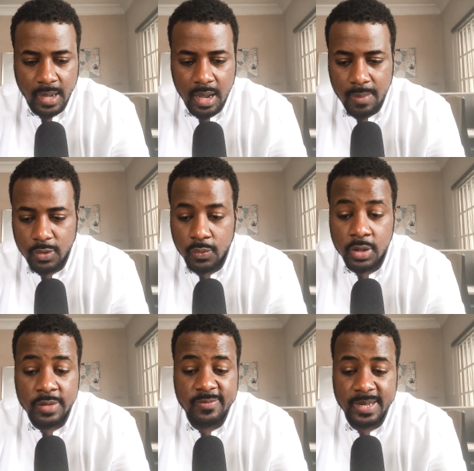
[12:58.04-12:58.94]
Lou
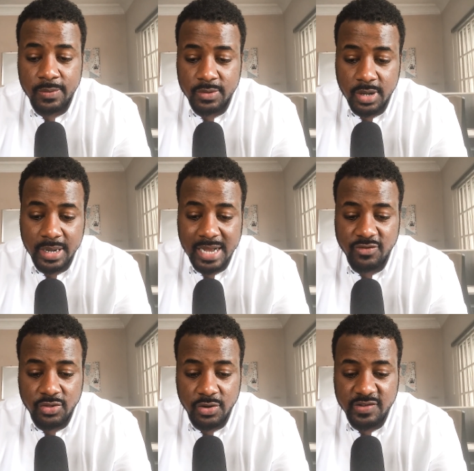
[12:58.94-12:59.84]
Williams
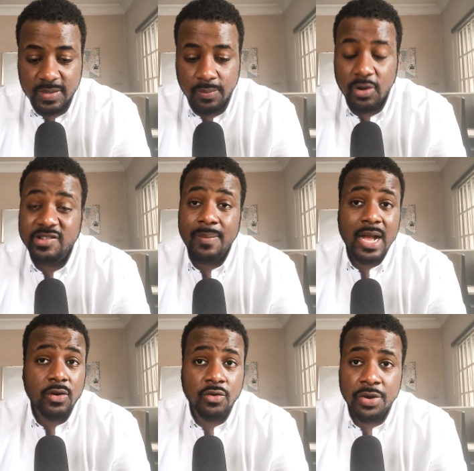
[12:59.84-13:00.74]
got you 13 points. John
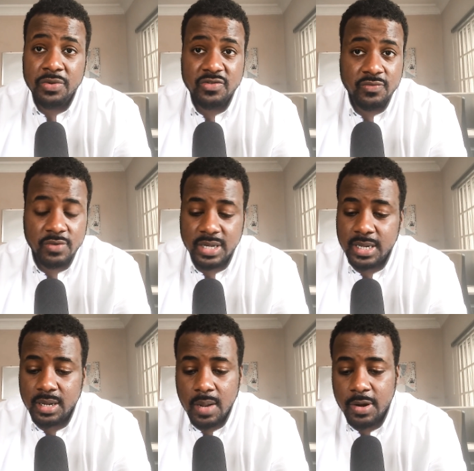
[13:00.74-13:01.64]
Michael Green was really
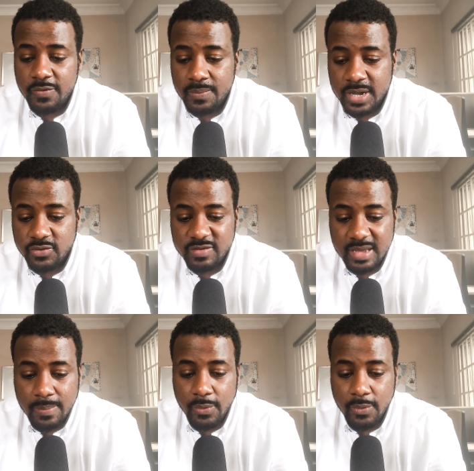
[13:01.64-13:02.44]
good coming off the bench with 10